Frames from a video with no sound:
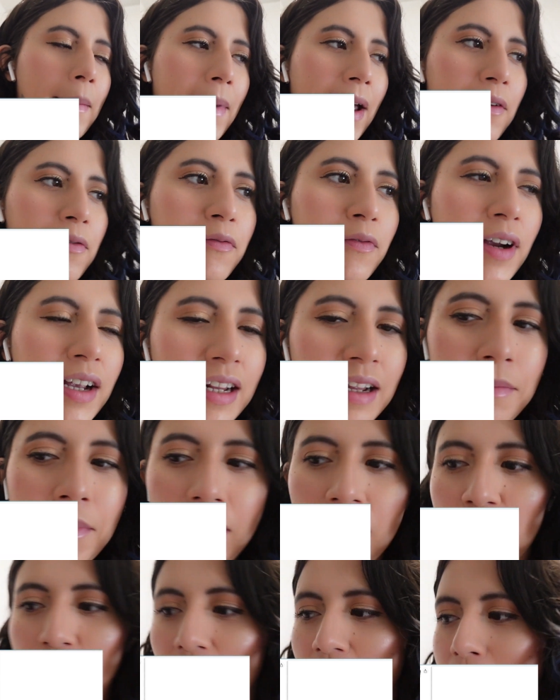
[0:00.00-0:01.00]
my friend at
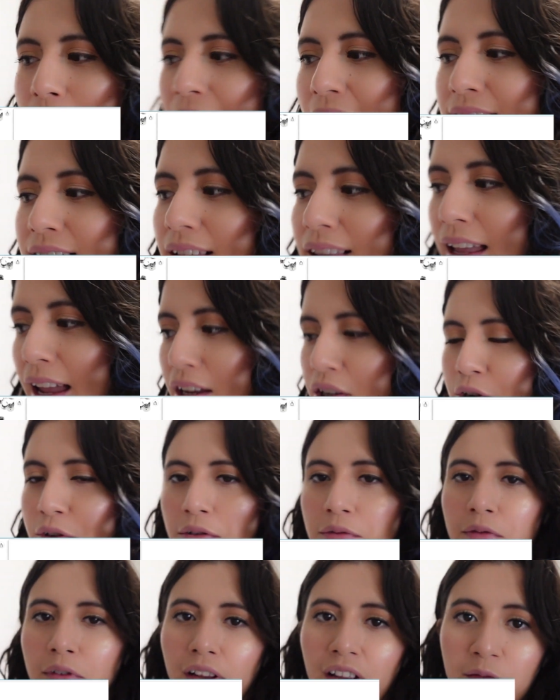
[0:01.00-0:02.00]
my job has a
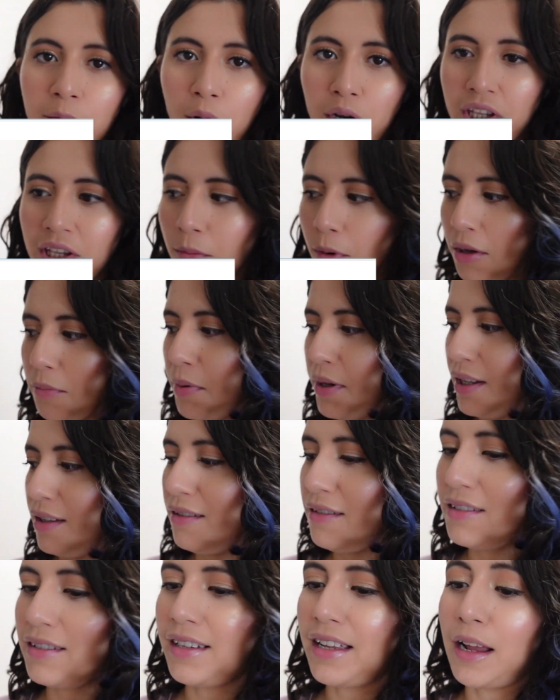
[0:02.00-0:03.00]
lanyard full of Pokemon
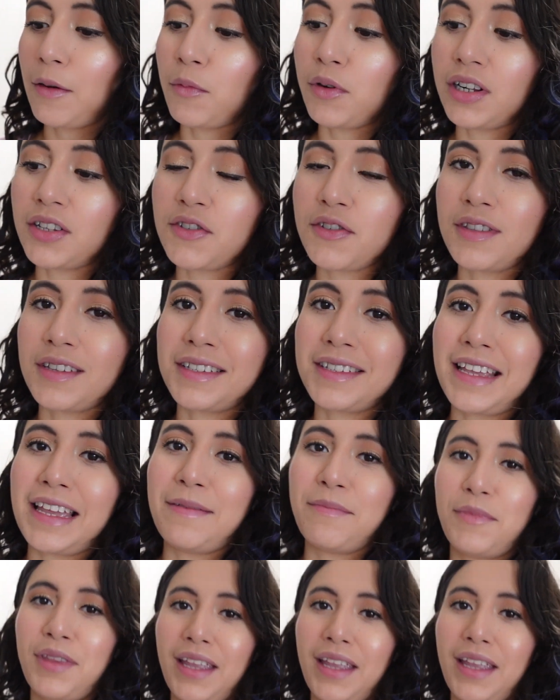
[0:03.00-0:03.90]
pins and I want to do the same